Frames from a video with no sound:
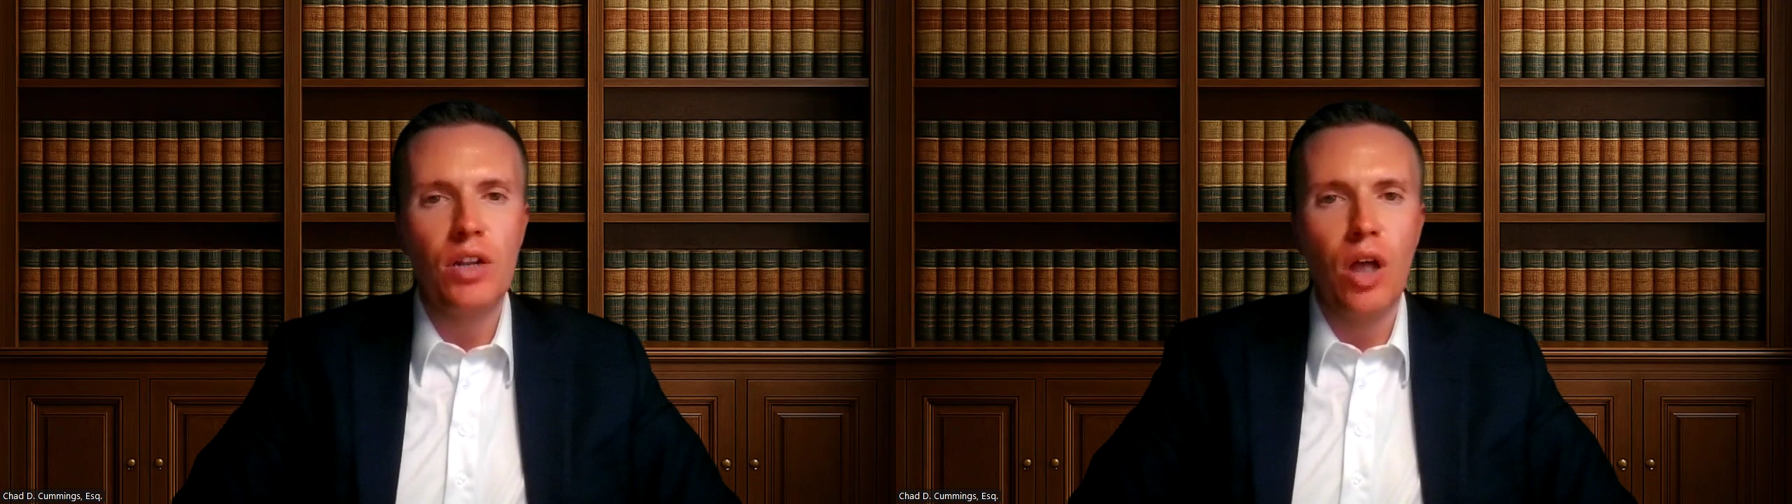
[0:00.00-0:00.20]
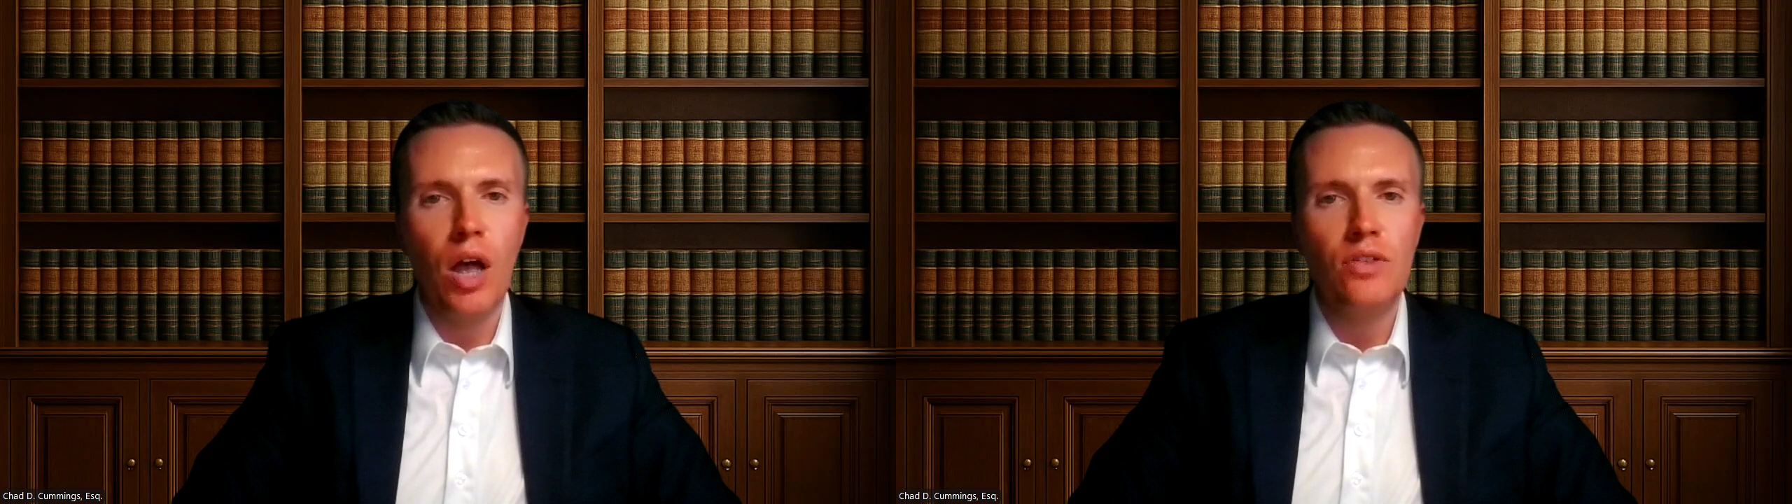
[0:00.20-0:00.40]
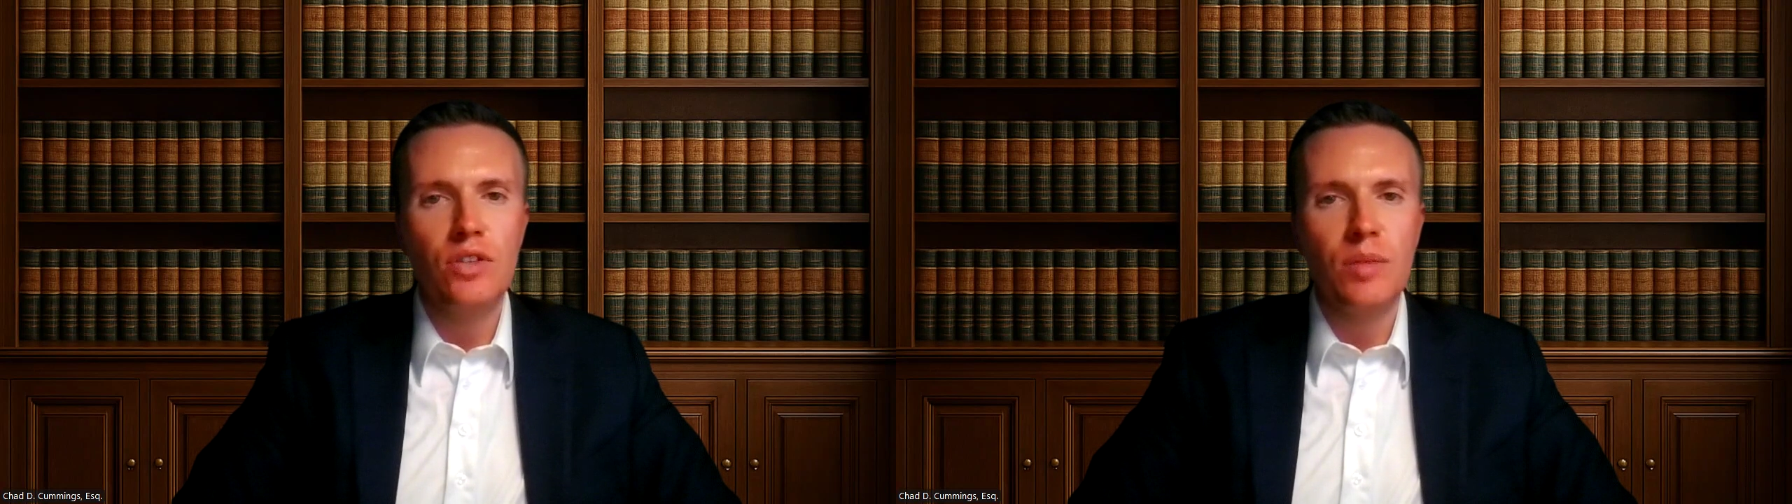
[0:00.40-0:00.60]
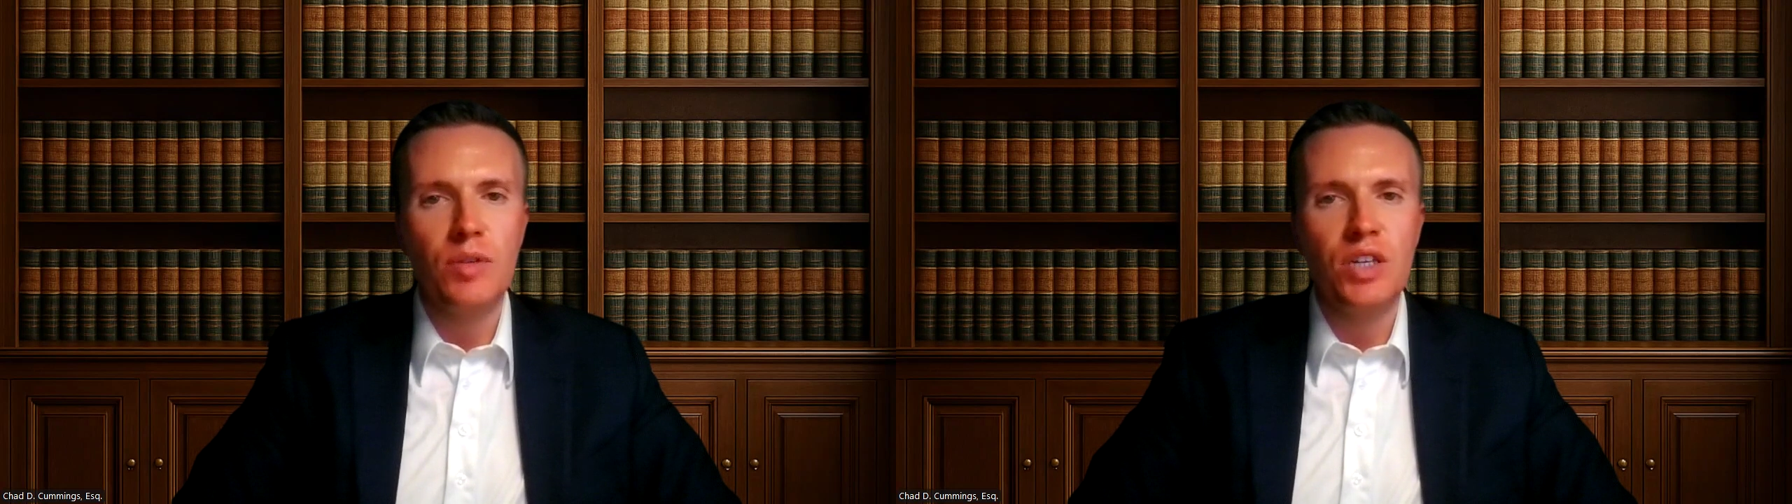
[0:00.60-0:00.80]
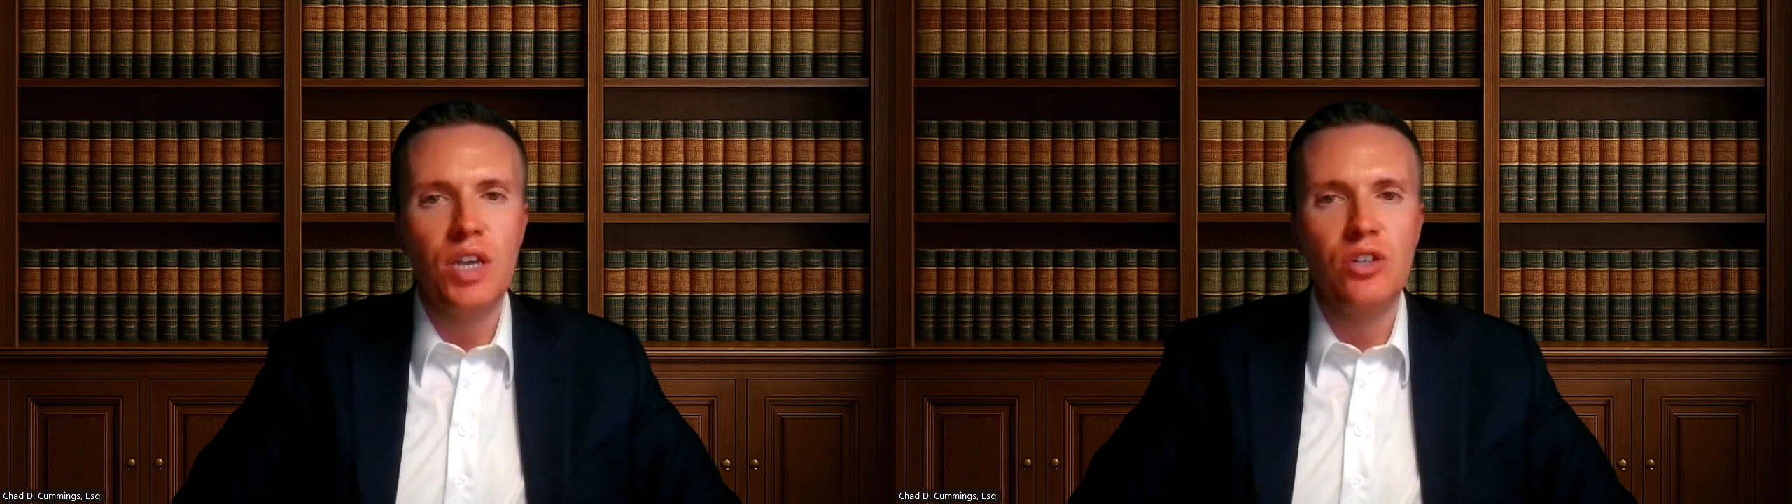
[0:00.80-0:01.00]
loss
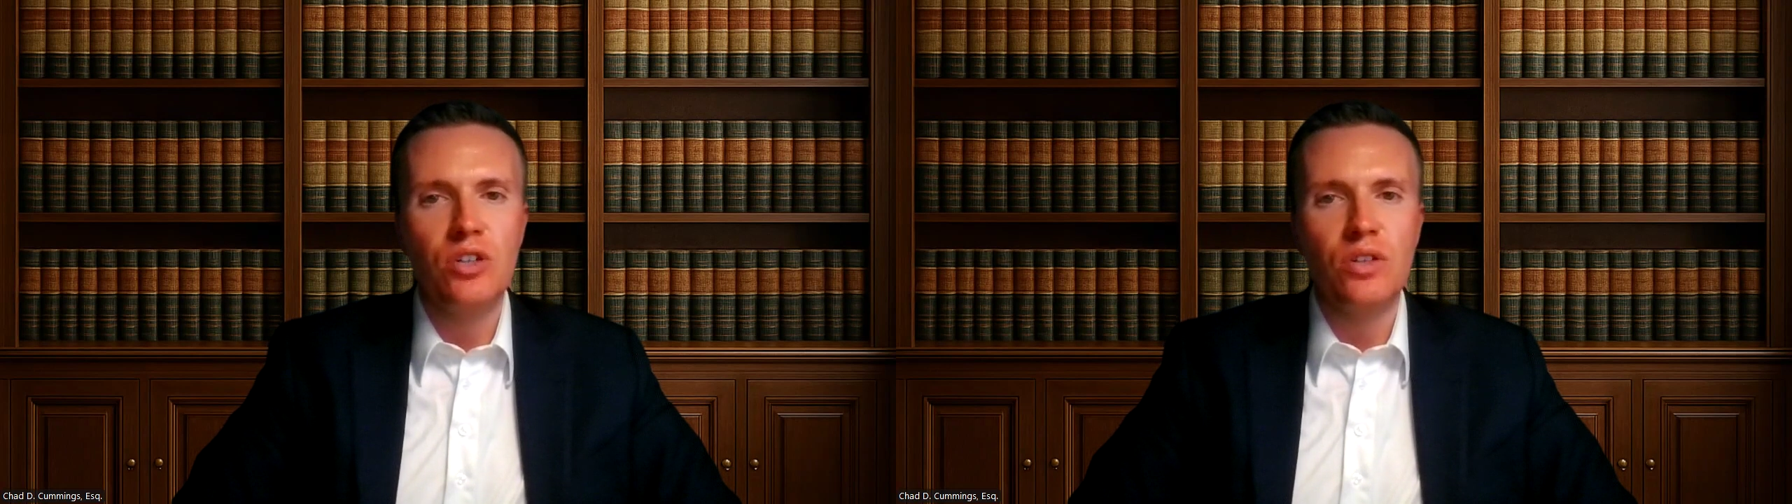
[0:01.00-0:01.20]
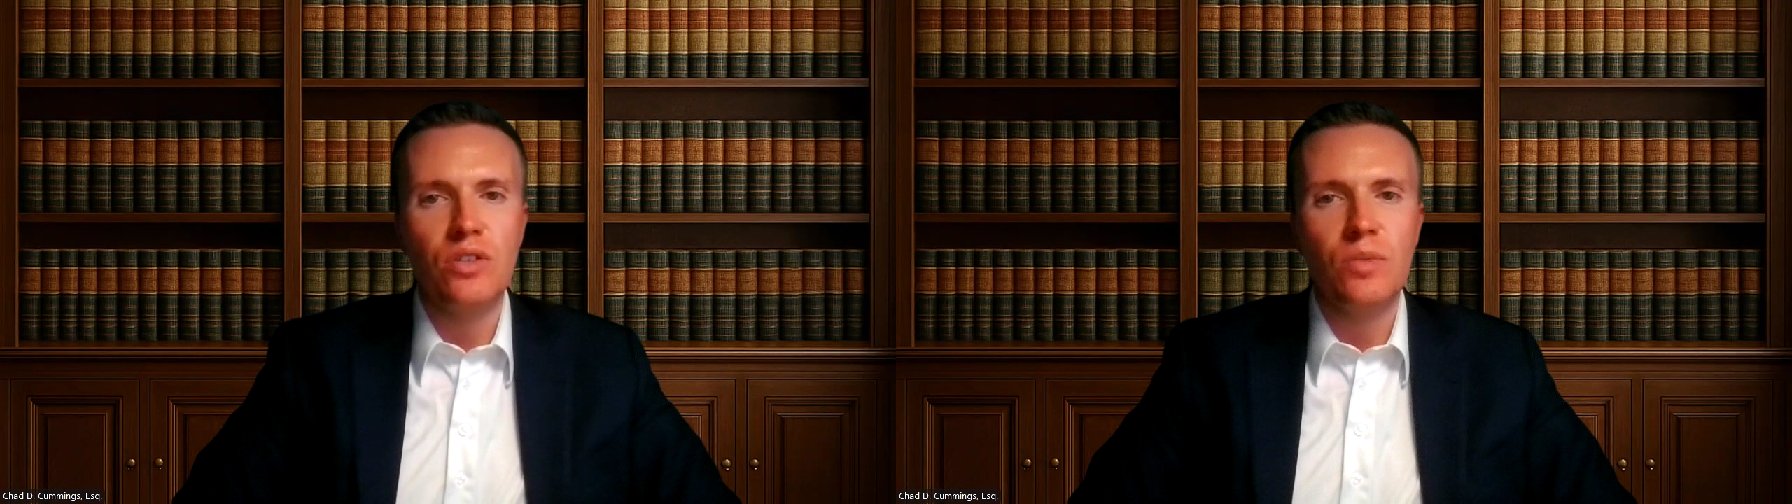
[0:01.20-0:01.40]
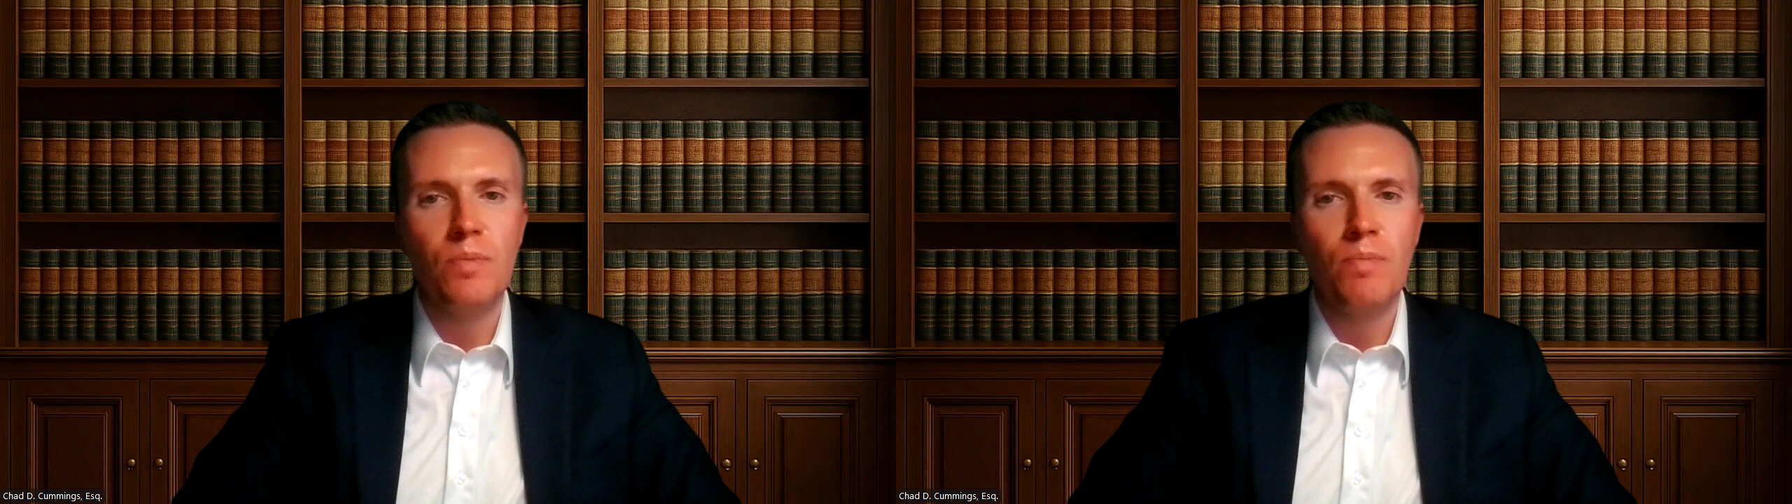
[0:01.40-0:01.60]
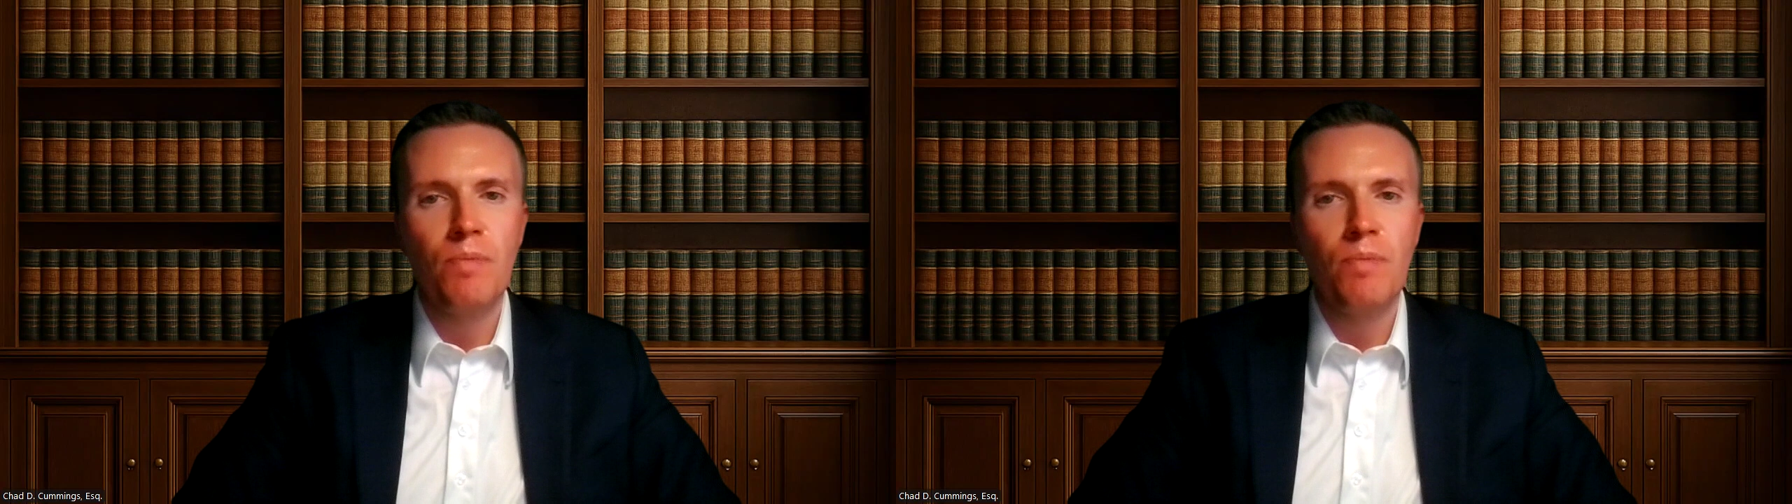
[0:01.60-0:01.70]
limitations.